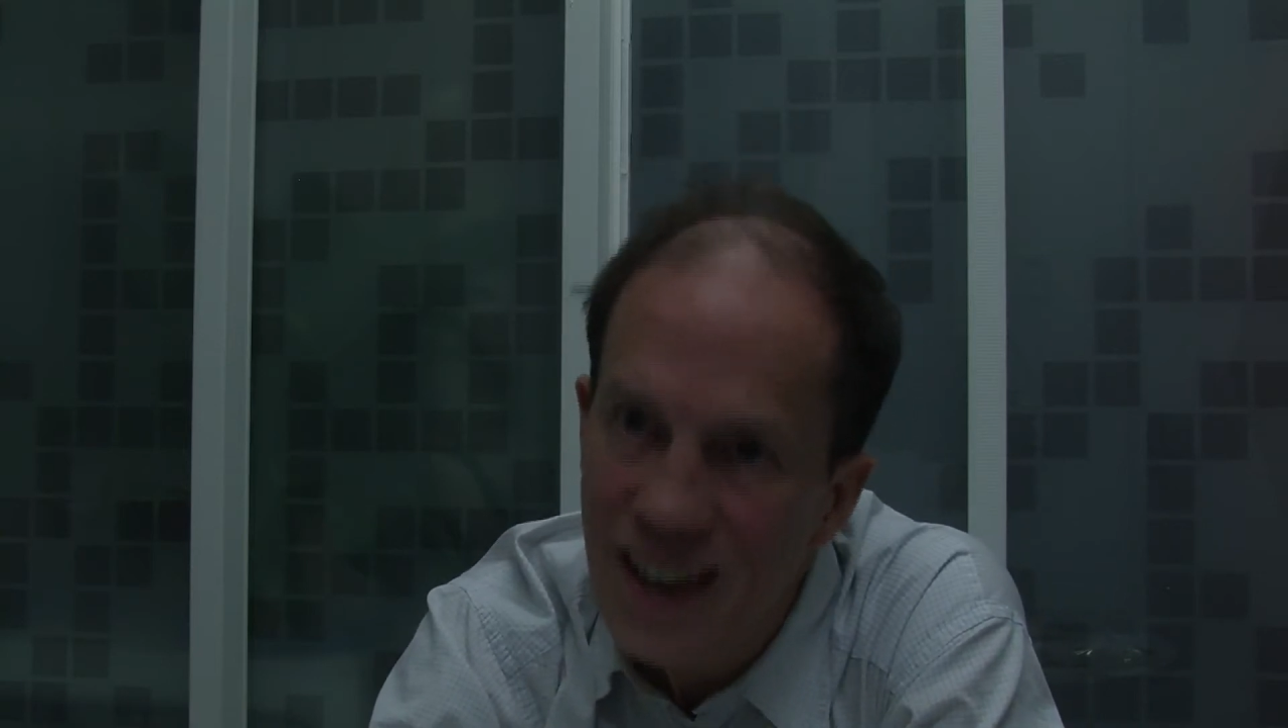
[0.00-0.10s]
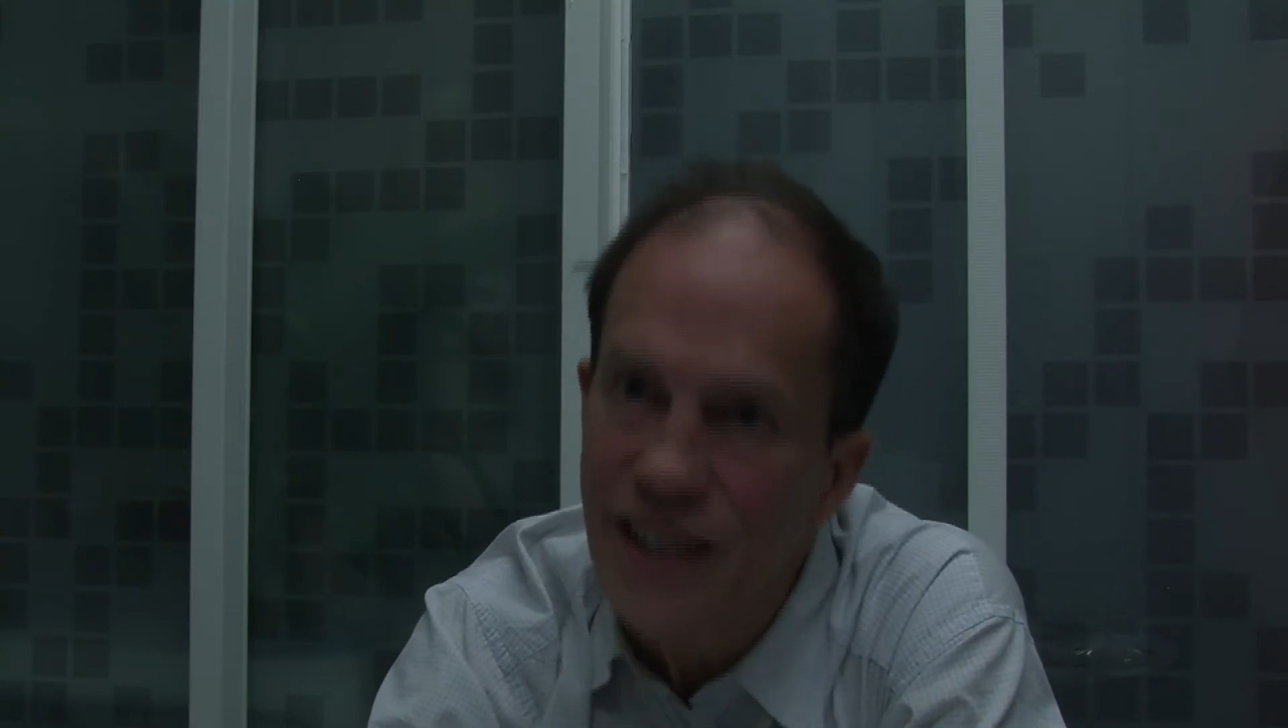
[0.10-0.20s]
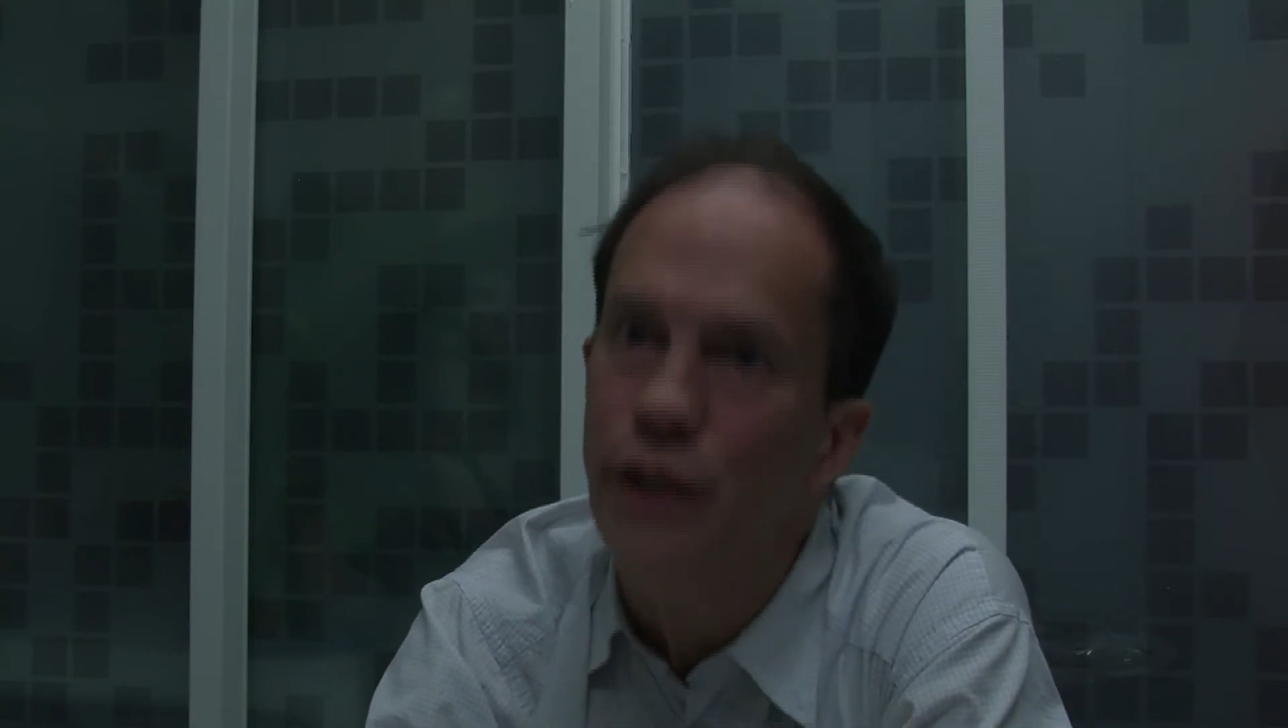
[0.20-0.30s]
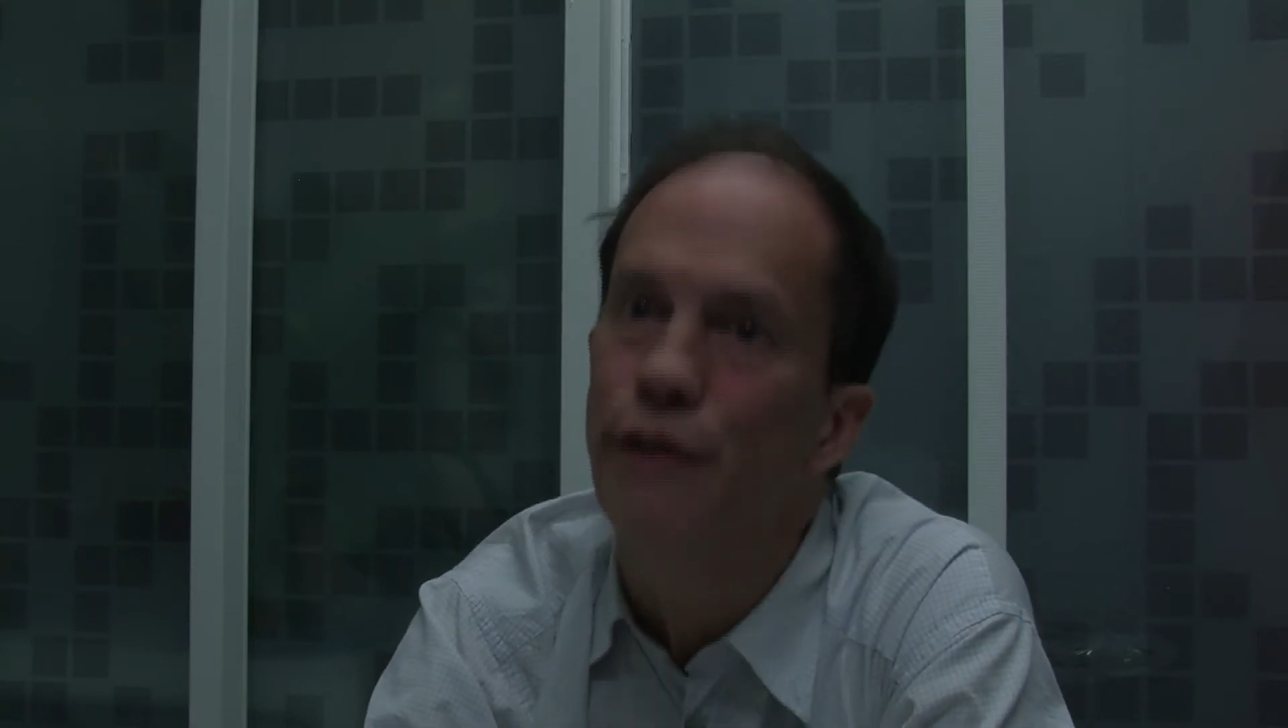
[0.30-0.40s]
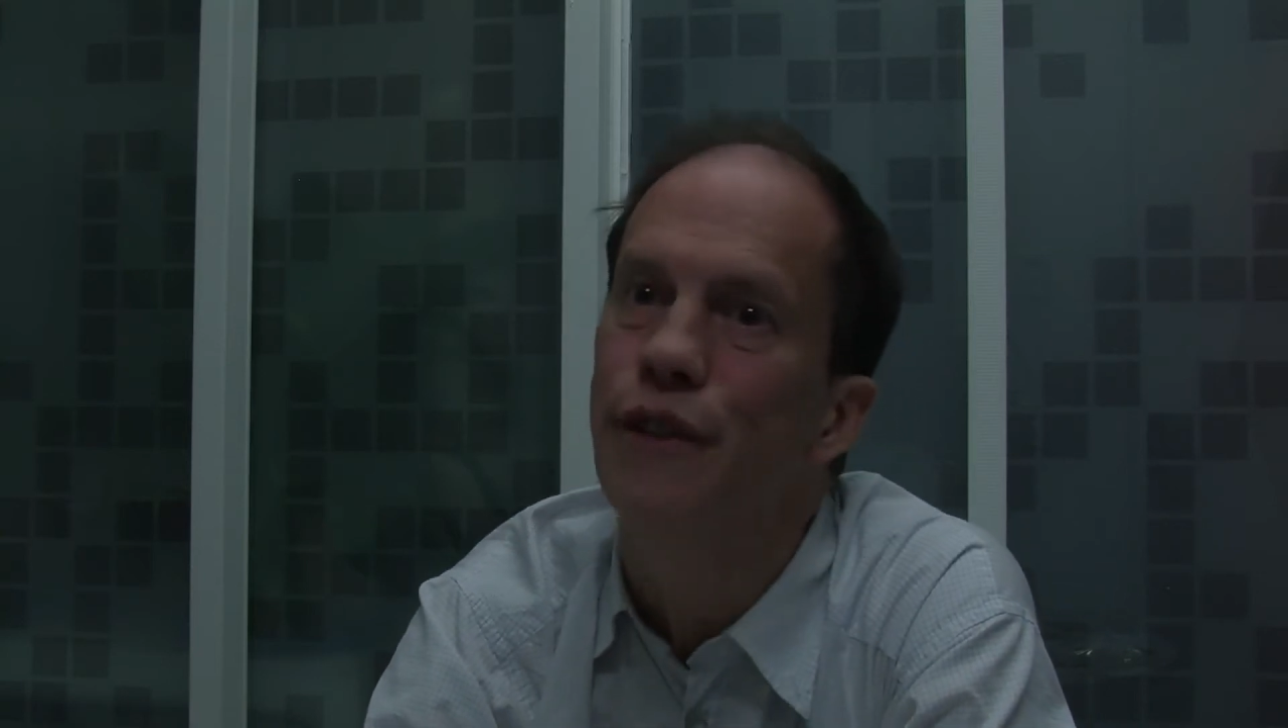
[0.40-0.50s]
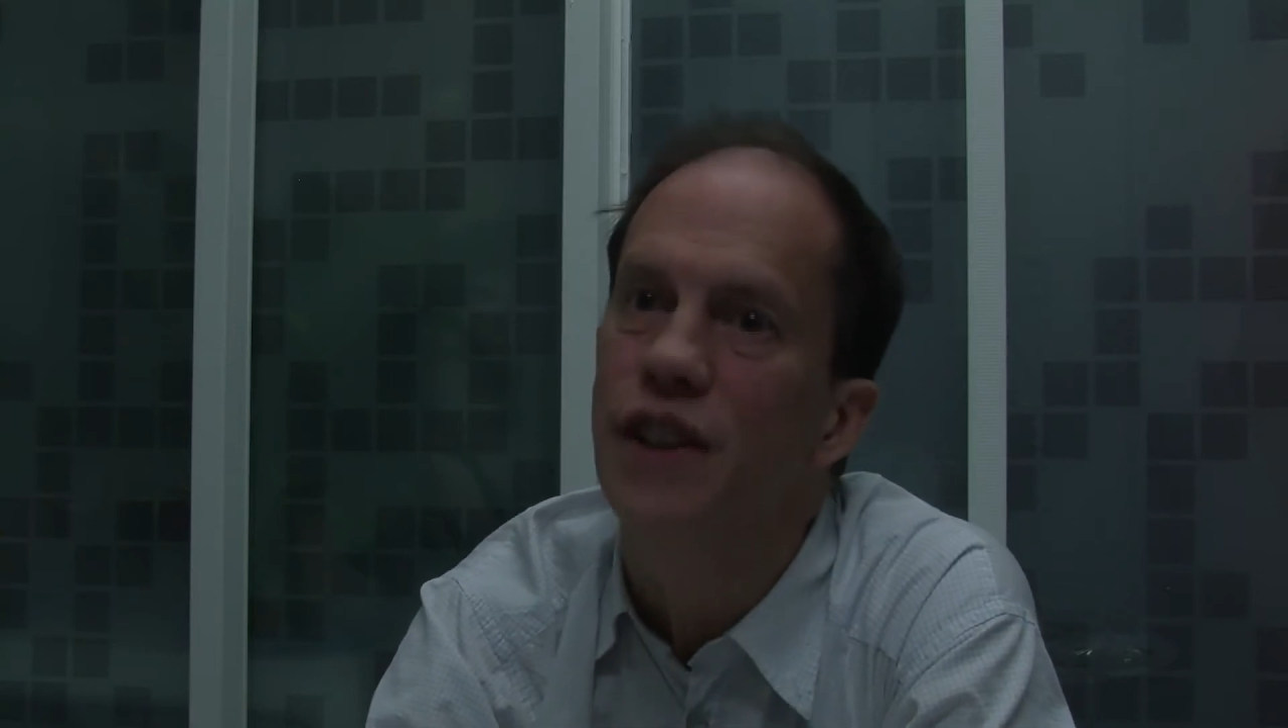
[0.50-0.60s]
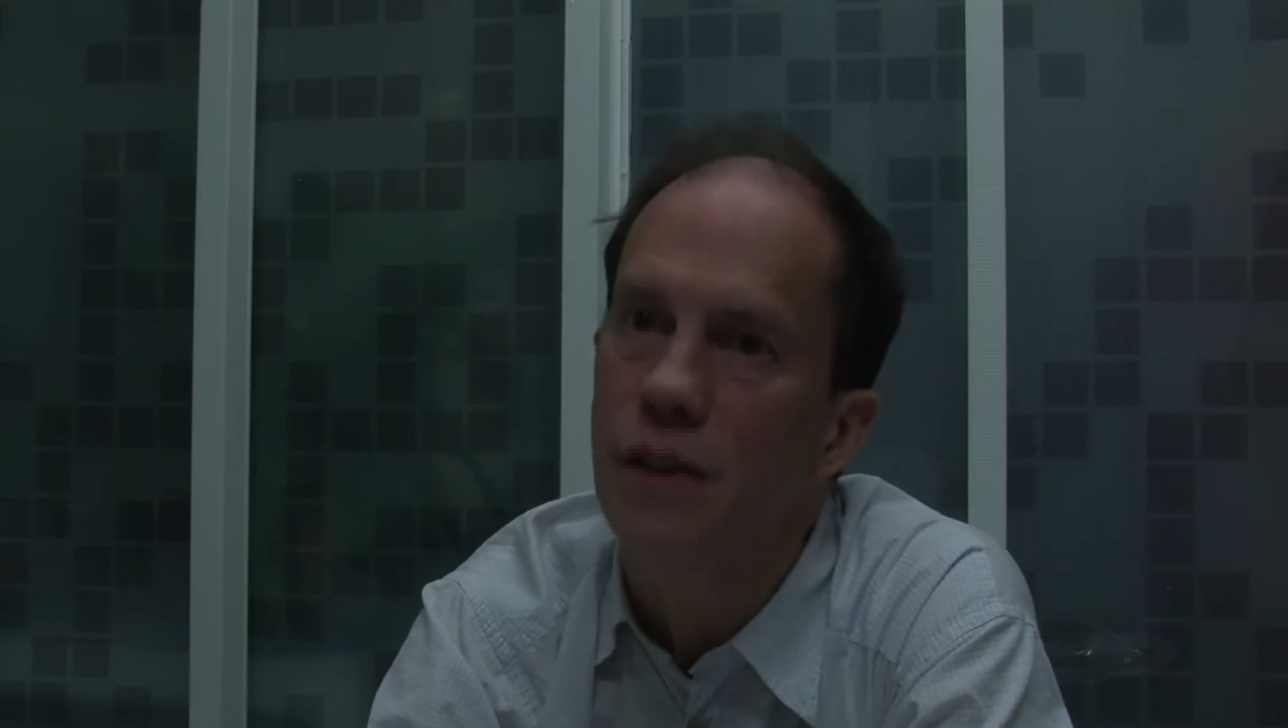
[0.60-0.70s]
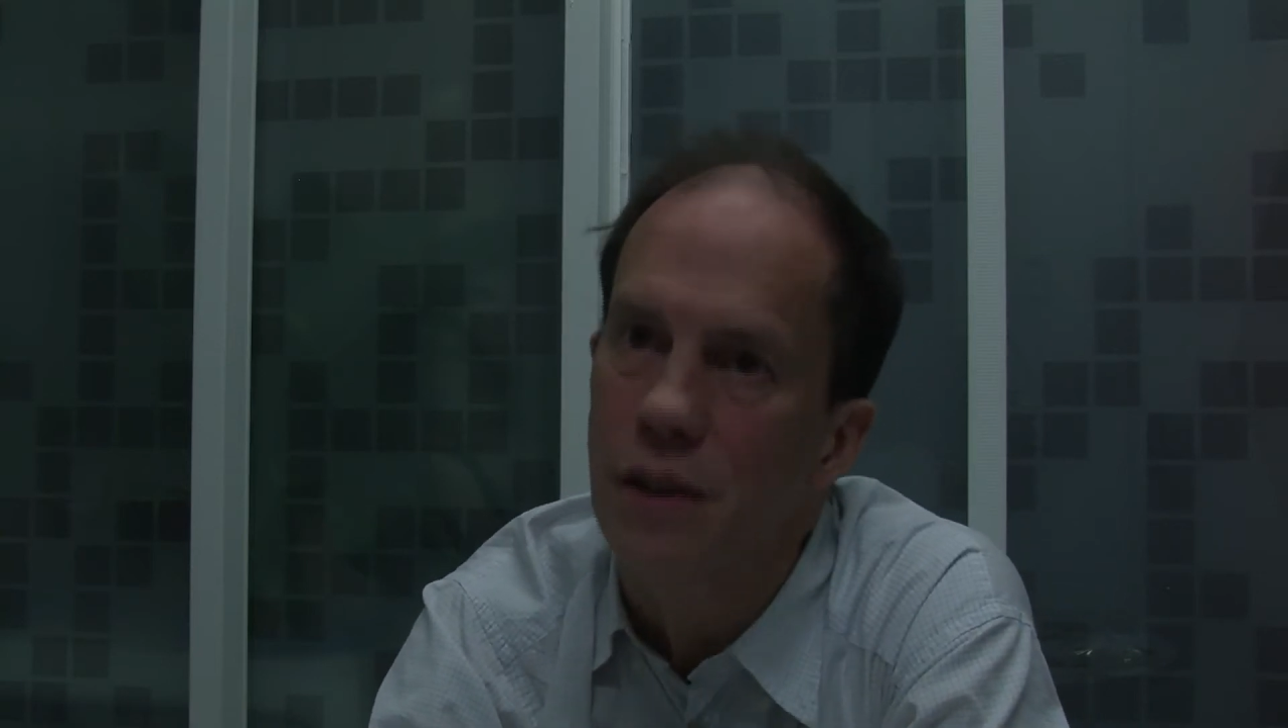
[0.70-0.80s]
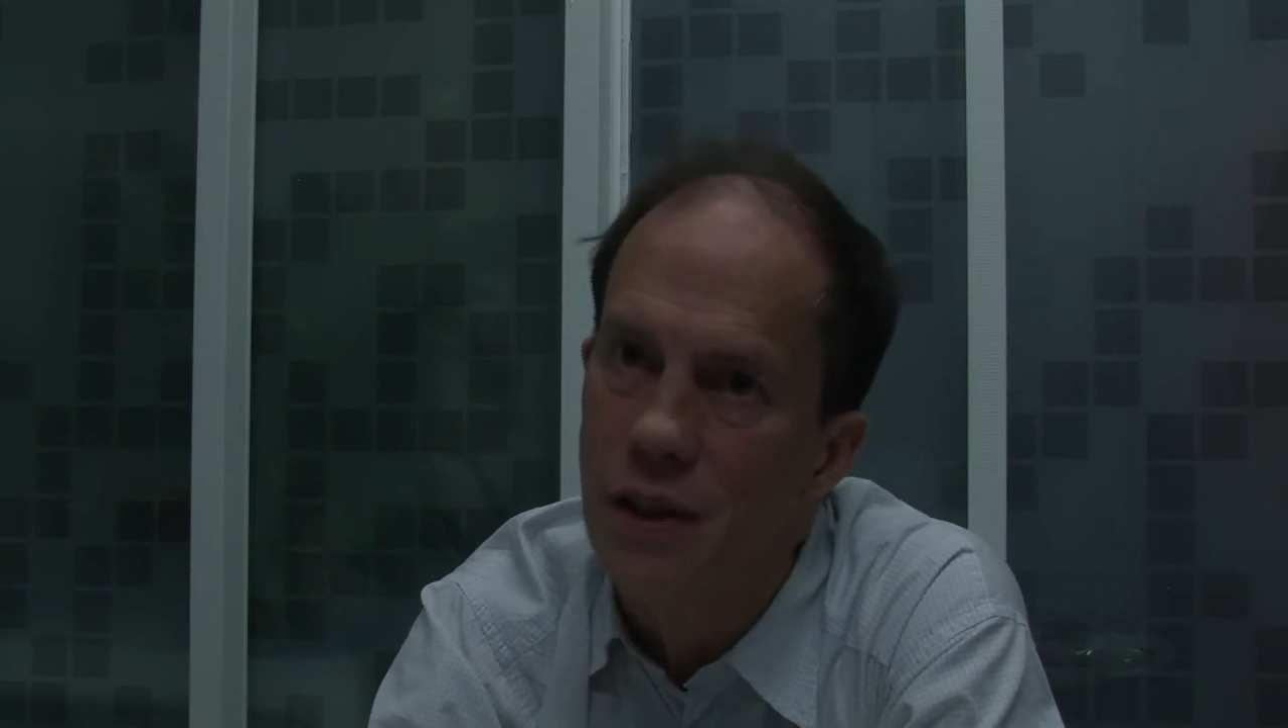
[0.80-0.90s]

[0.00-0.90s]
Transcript: artificial